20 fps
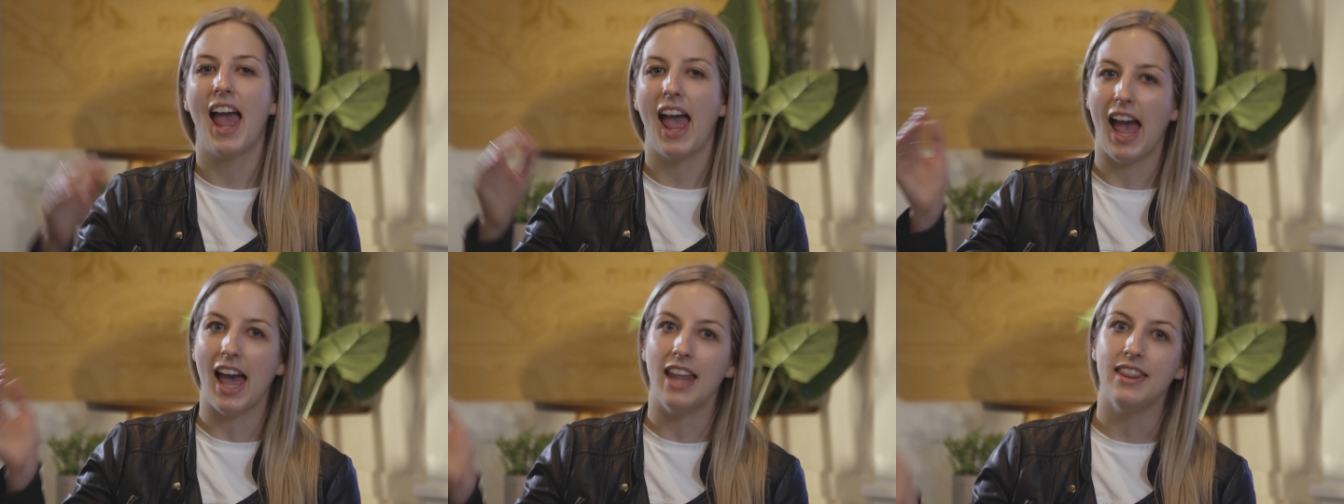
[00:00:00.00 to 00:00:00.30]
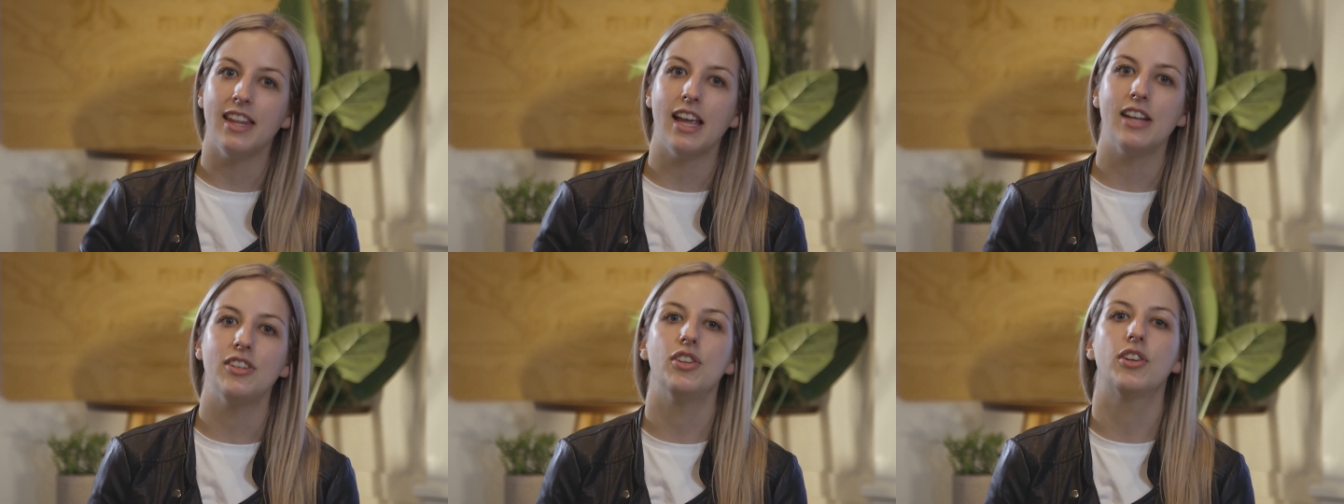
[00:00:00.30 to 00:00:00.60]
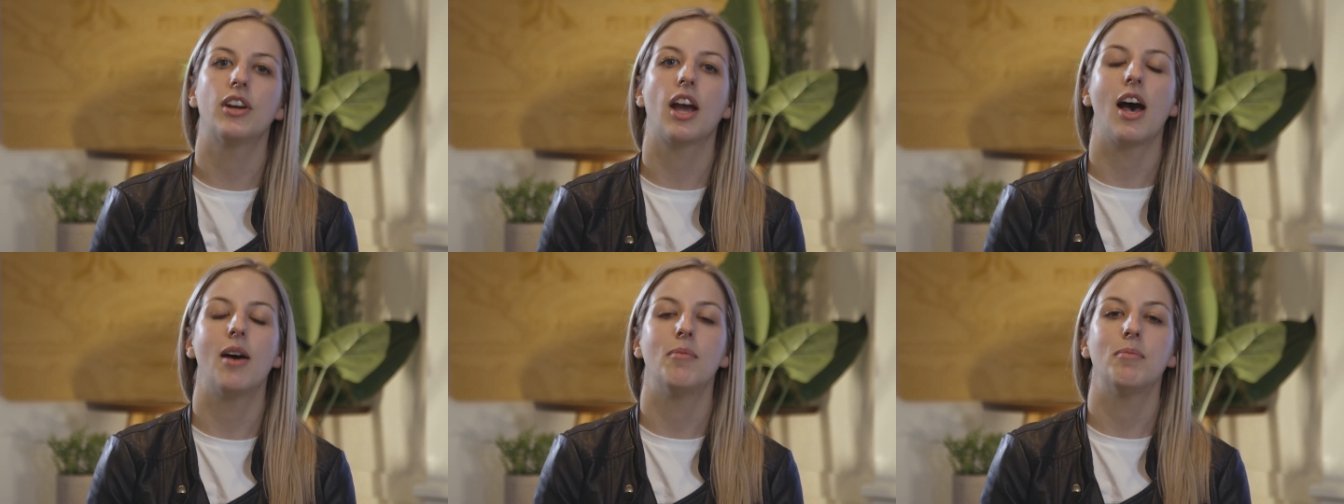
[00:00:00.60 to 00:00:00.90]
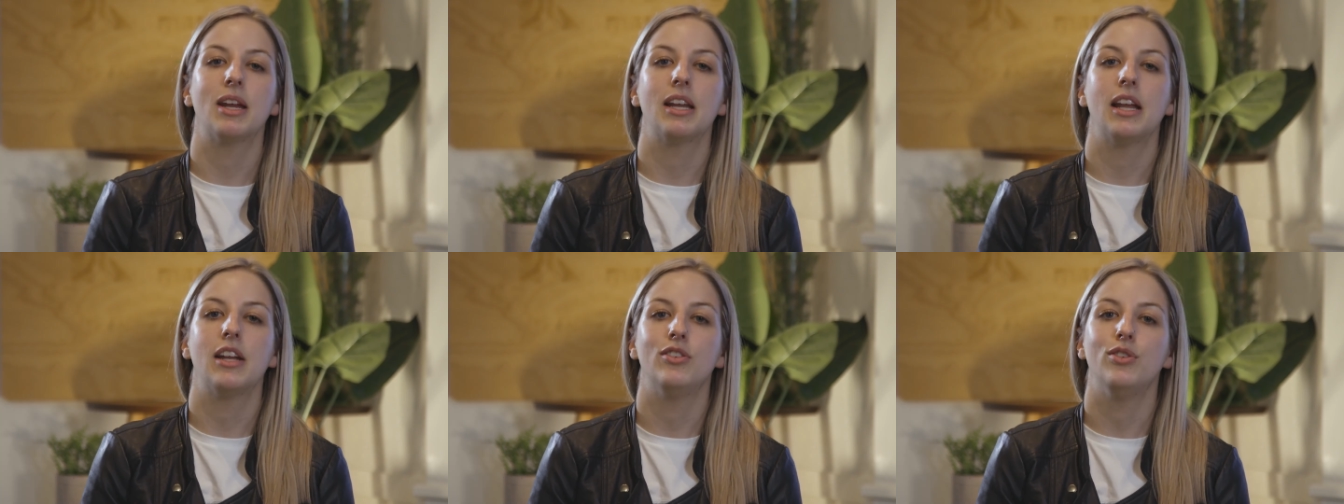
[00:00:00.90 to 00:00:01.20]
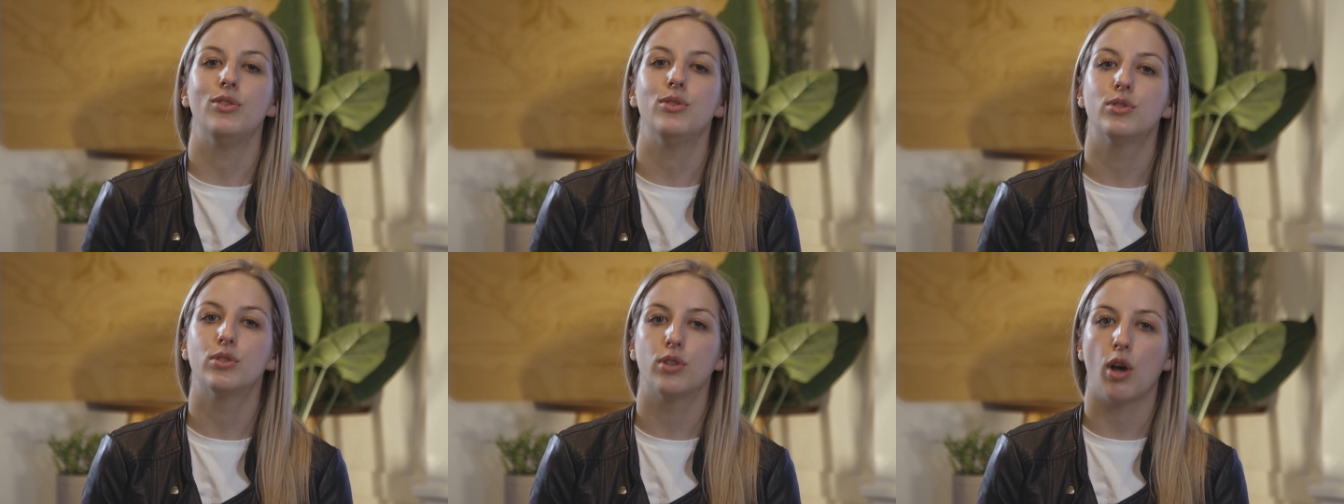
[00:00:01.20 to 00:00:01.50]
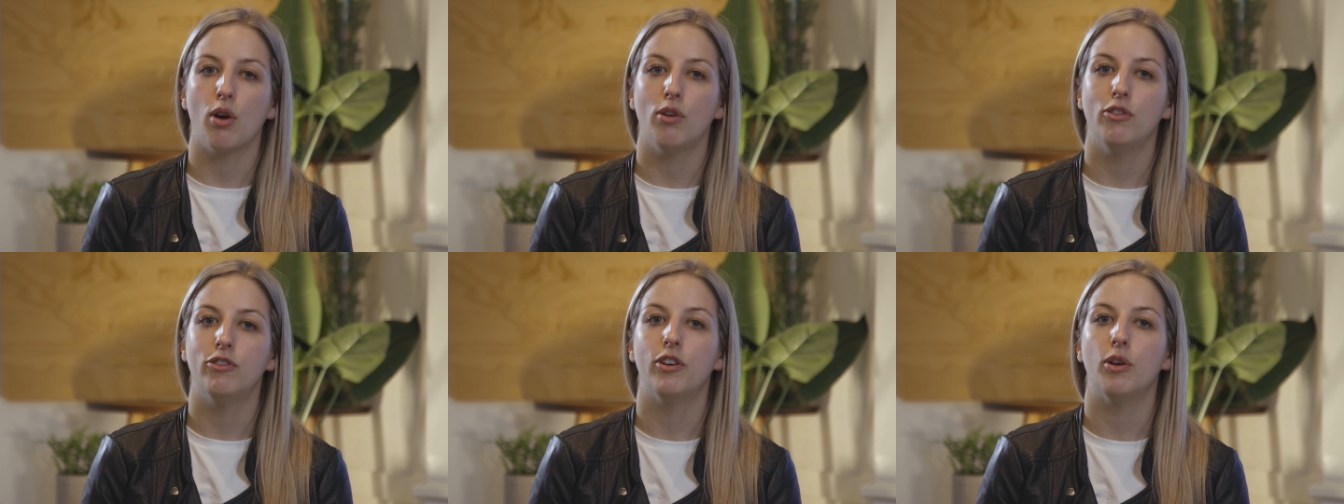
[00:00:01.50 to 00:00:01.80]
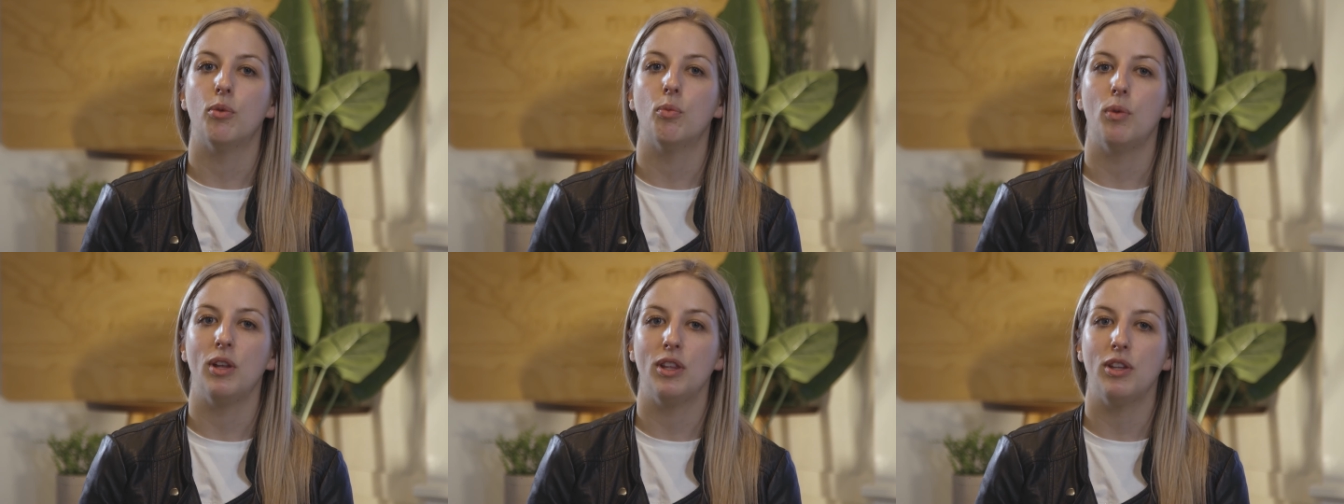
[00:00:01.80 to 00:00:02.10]
And then you come in and you solve
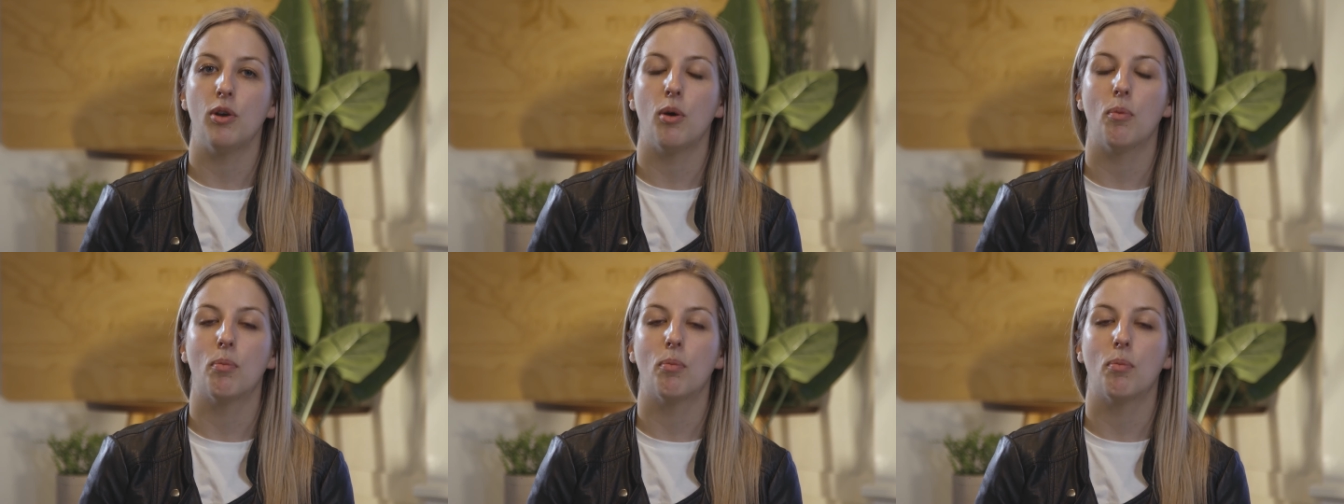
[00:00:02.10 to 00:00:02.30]
it with your